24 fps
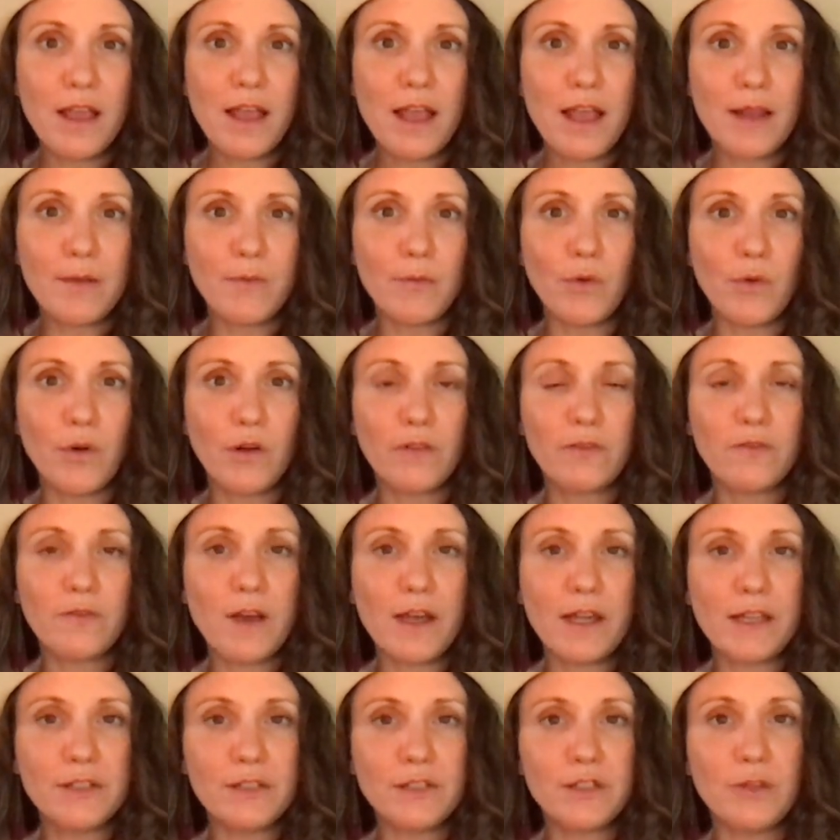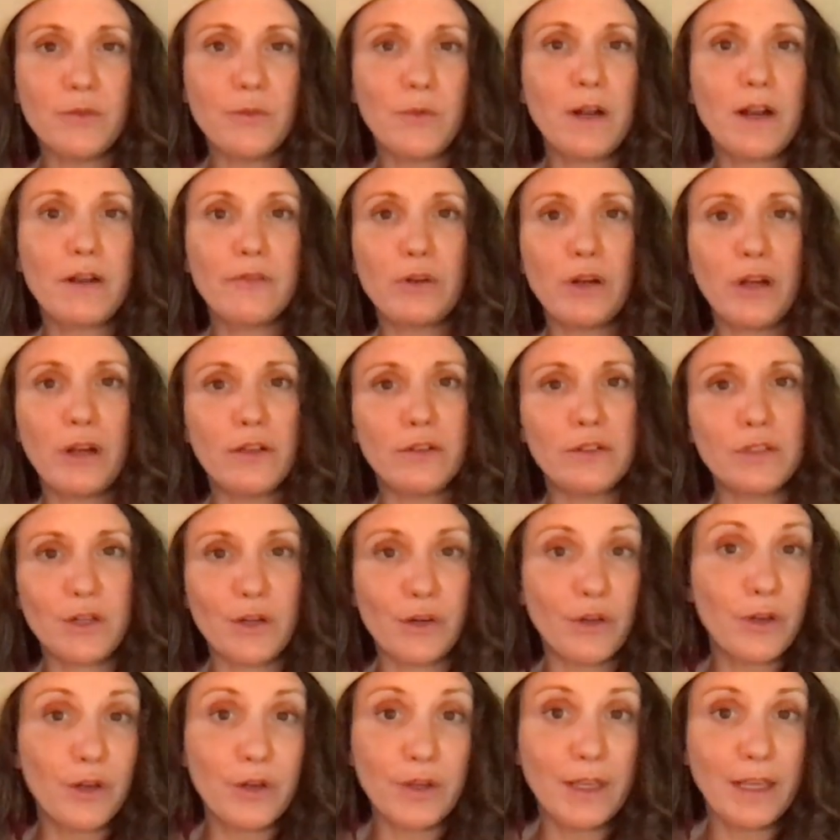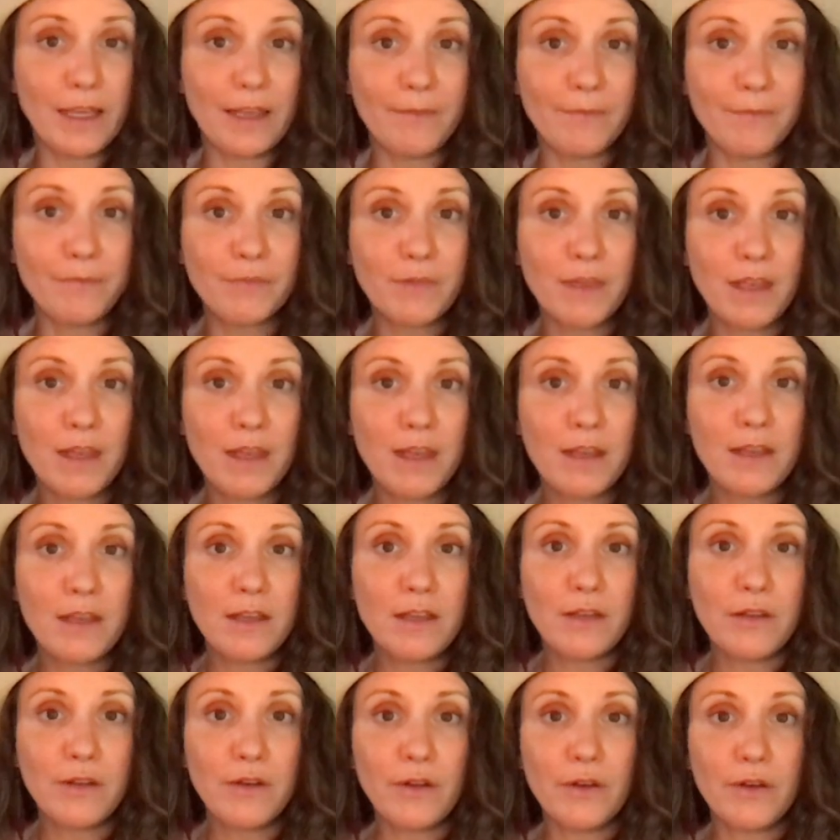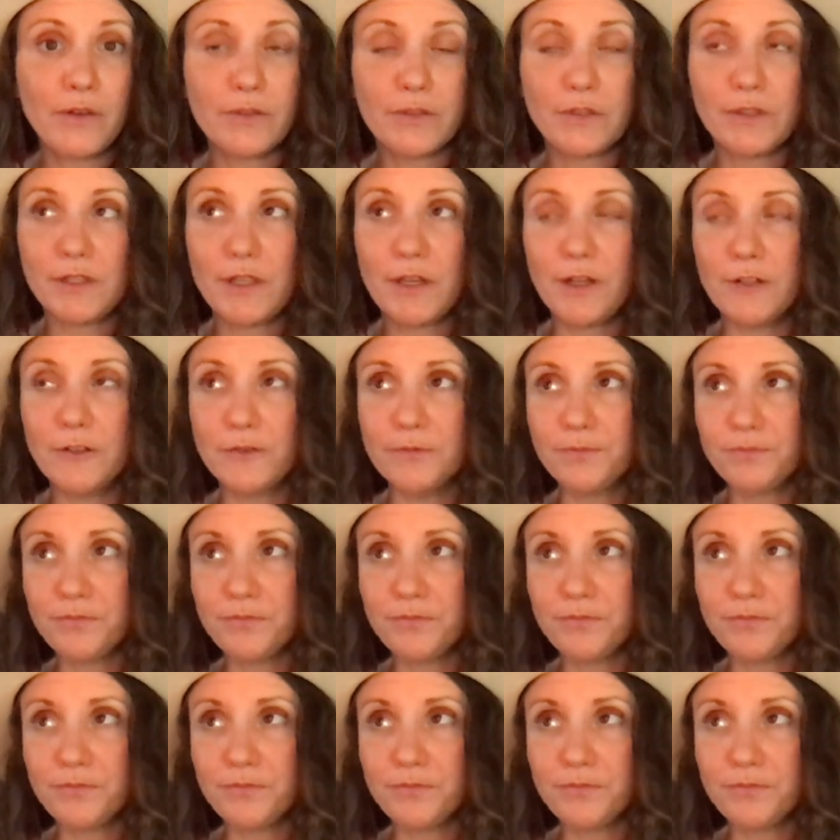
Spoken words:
and more fun to whatever else you're cooking, so